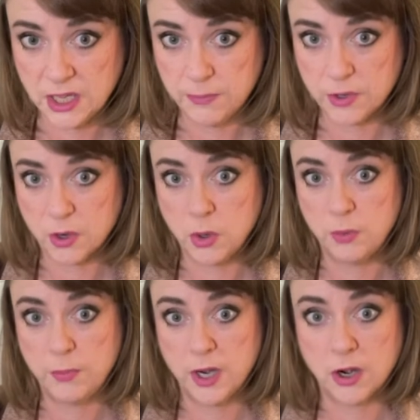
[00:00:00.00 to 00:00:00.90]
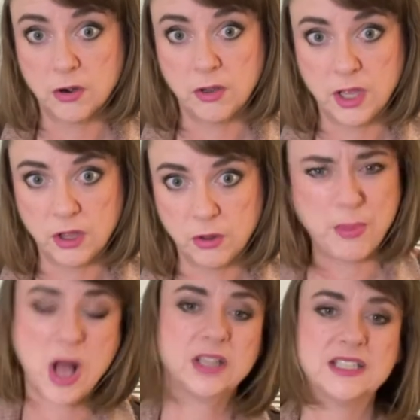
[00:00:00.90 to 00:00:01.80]
up their own parallel
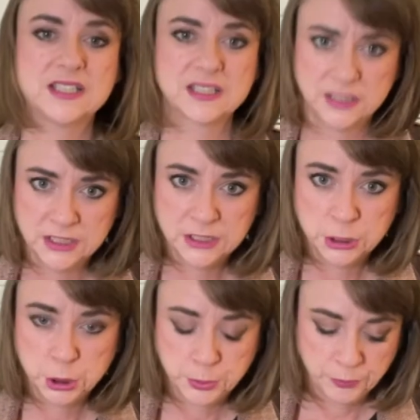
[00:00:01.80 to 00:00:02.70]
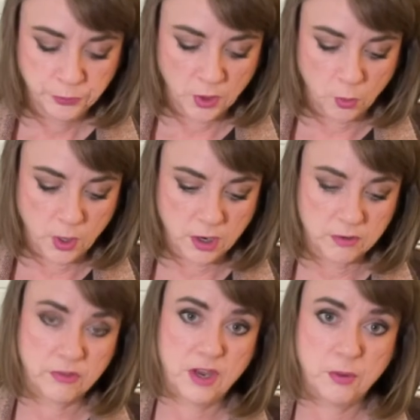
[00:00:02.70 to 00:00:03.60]
polis where
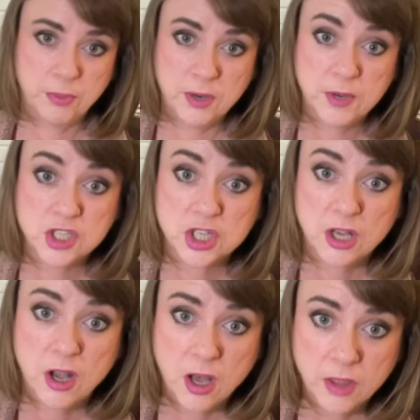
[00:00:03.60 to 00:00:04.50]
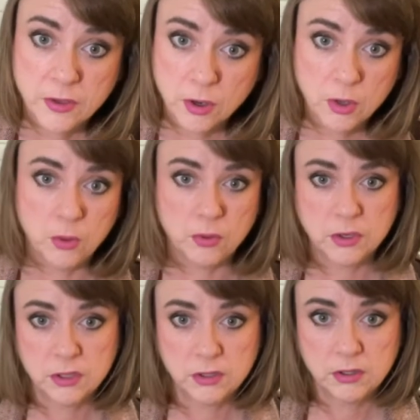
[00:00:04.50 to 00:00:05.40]
they're pretty much on their
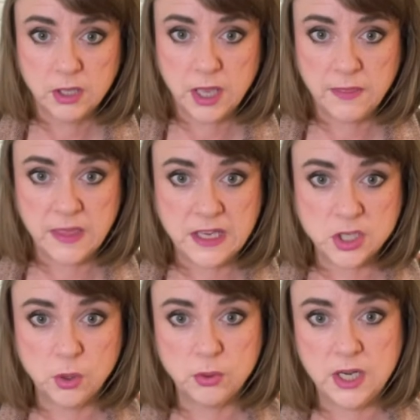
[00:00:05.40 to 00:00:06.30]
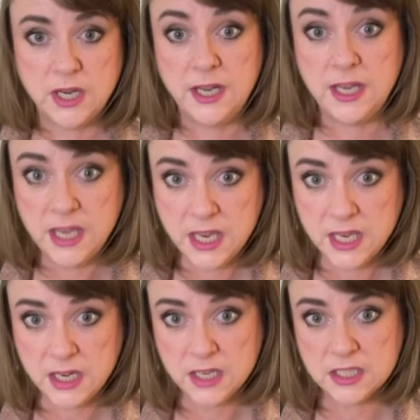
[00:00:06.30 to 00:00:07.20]
own and they don't
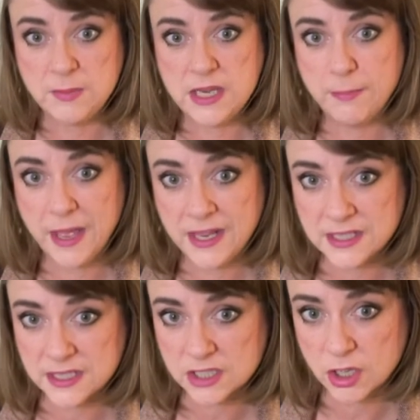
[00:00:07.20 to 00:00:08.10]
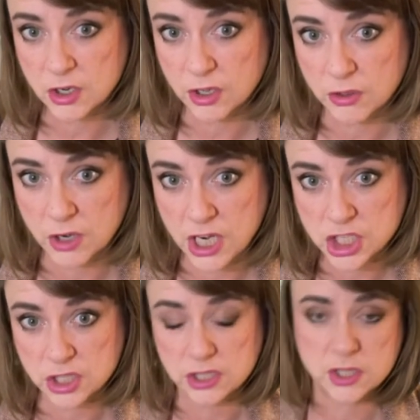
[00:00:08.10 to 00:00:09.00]
need to be dependent on other
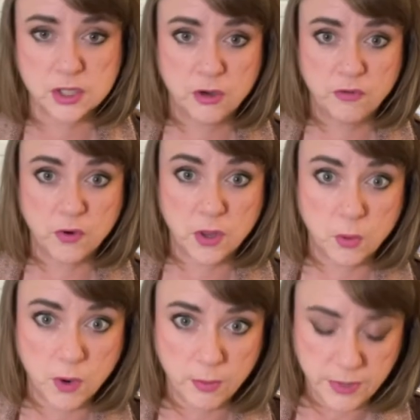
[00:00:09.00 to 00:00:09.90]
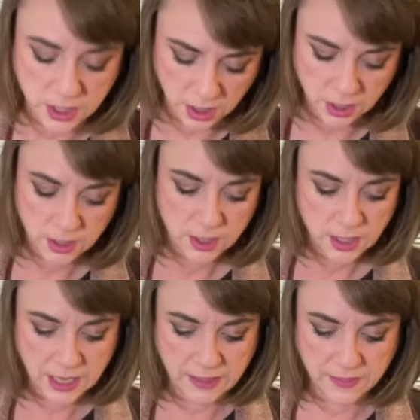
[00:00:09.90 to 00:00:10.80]
nations for their well being.
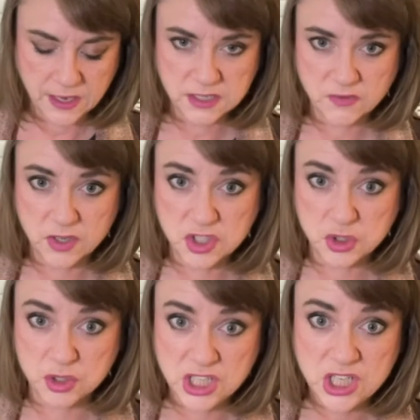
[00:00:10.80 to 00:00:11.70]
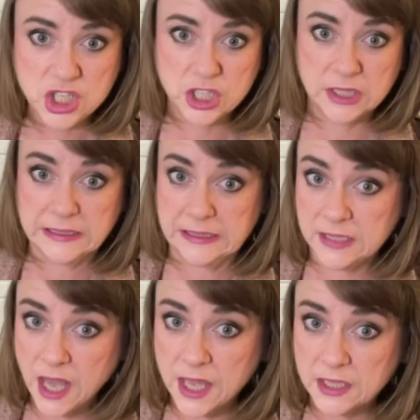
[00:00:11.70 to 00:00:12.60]
And that is very strategically
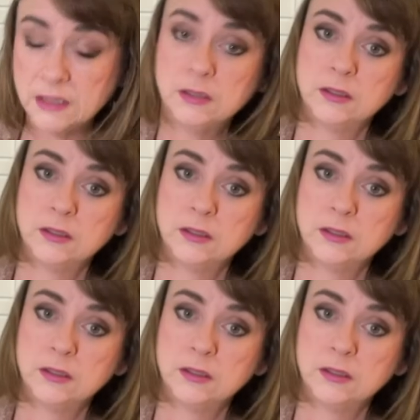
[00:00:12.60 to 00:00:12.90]
done